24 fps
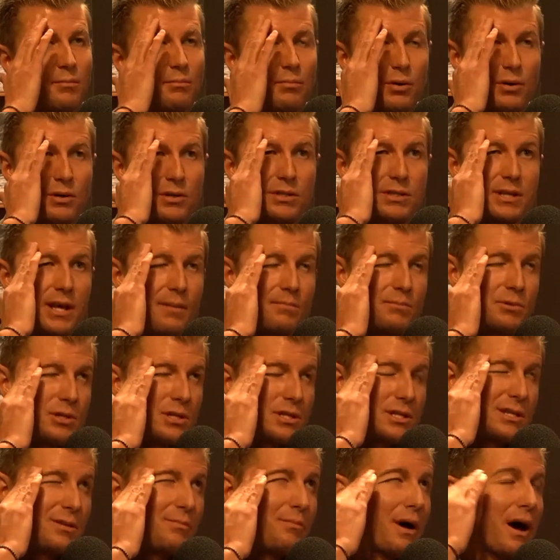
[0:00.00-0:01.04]

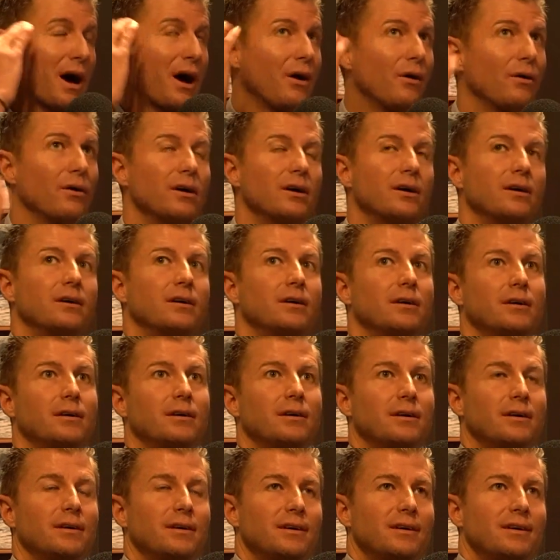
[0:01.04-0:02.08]
perceptions about,
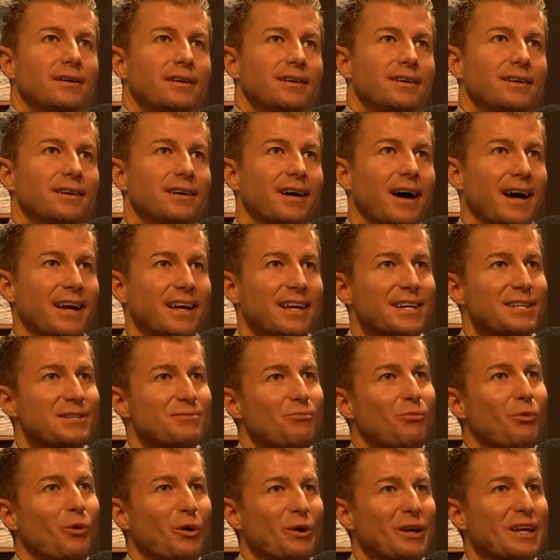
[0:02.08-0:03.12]
I guess,
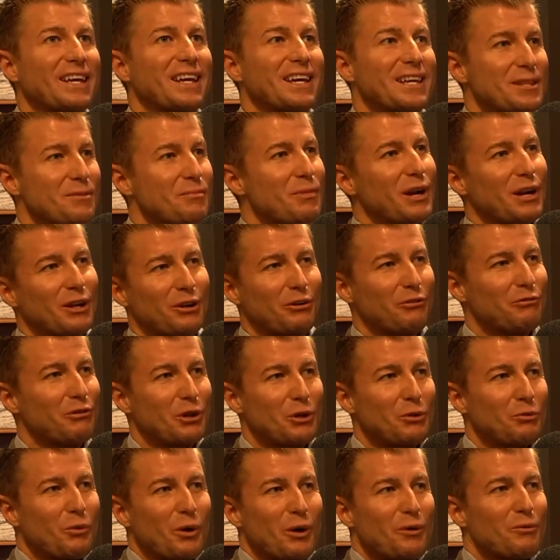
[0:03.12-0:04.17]
working in the medical
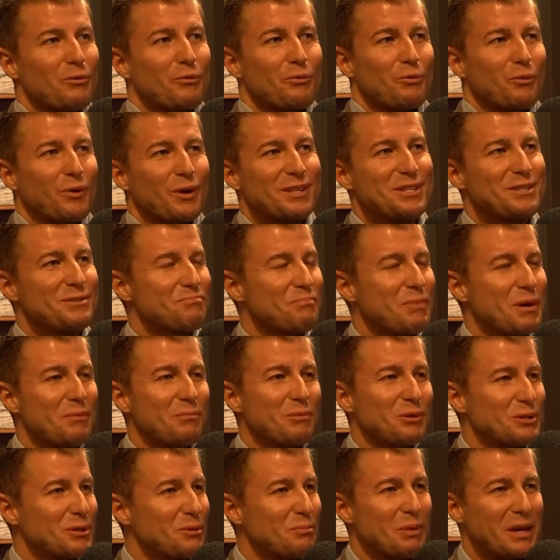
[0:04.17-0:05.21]
field, what's
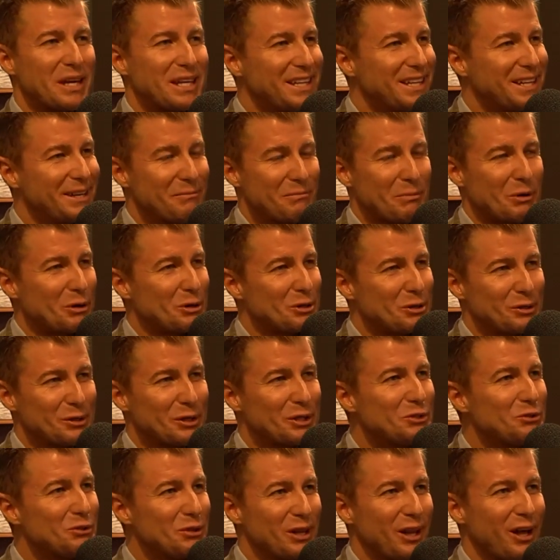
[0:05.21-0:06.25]
people's opinion of personal
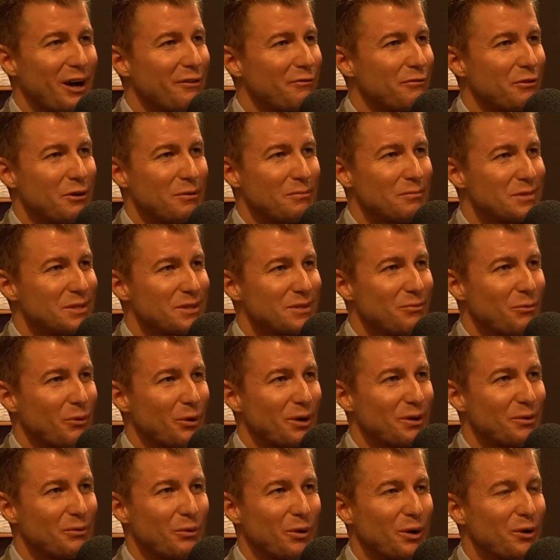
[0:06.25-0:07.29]
injury law firms? What
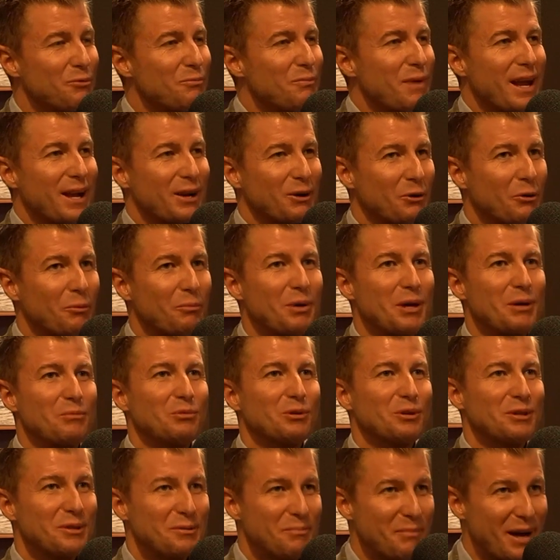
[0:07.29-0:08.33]
do medical
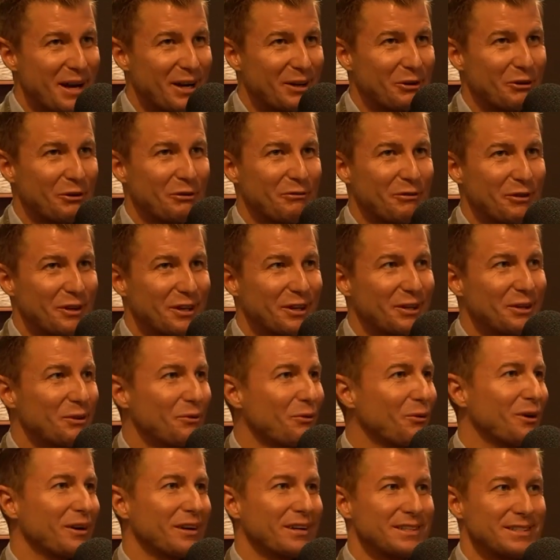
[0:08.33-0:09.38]
people at the medical field that
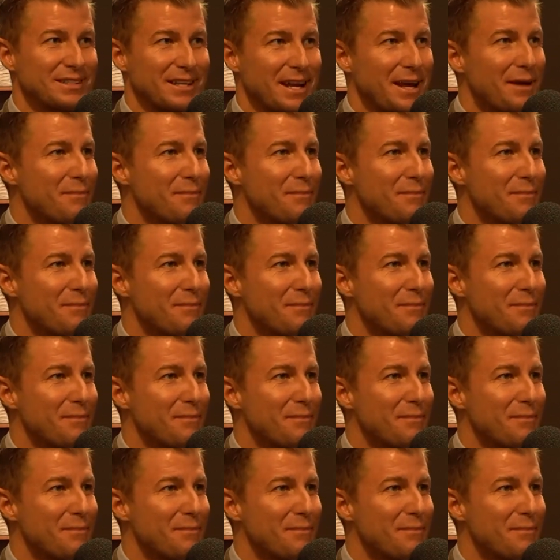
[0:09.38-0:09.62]
work as an